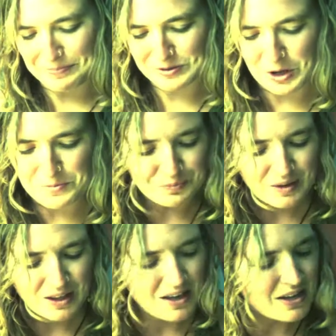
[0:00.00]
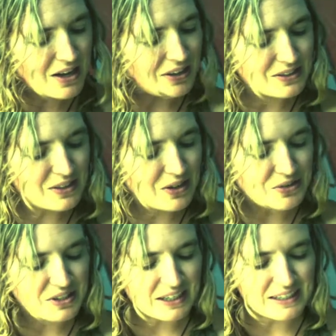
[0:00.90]
So also
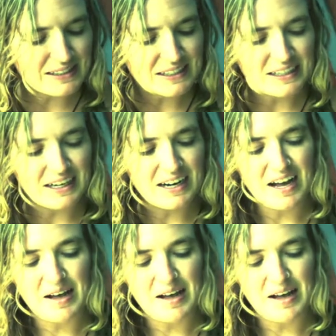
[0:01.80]
to consider,